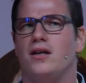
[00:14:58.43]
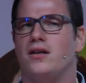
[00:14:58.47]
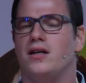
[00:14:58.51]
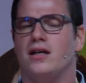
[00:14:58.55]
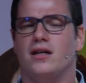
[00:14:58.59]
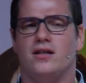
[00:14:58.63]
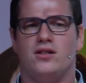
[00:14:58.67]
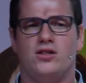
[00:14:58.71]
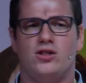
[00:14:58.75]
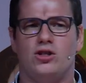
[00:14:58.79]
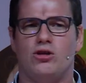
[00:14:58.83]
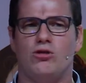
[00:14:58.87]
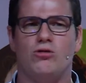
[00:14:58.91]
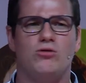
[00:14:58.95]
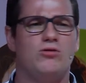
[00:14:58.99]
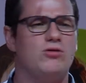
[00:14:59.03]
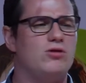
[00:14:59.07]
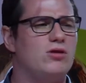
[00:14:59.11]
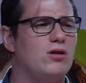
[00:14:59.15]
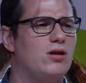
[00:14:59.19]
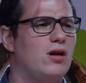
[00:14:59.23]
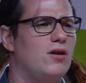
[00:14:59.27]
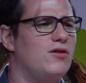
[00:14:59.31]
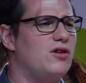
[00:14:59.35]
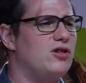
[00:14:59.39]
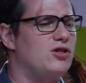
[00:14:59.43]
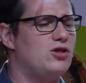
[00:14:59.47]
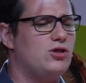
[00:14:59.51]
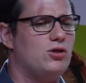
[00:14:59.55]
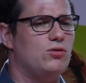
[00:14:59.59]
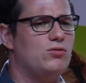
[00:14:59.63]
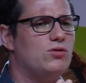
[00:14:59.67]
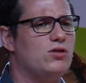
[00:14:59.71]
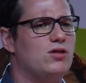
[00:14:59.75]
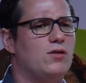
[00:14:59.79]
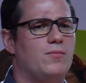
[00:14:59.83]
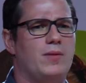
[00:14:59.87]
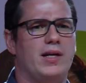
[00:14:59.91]
the, student, the
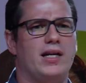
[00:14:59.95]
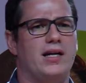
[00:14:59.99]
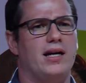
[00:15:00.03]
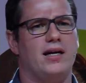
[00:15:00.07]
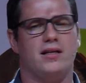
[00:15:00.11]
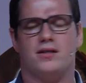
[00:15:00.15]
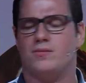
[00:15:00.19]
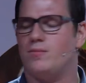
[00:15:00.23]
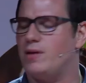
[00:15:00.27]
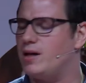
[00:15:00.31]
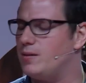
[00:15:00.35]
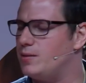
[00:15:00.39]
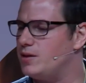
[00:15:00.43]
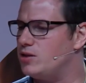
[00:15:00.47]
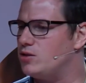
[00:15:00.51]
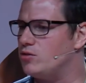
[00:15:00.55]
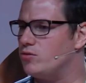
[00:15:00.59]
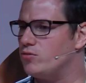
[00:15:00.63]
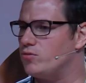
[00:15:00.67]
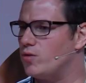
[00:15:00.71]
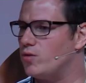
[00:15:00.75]
students are being asked maybe to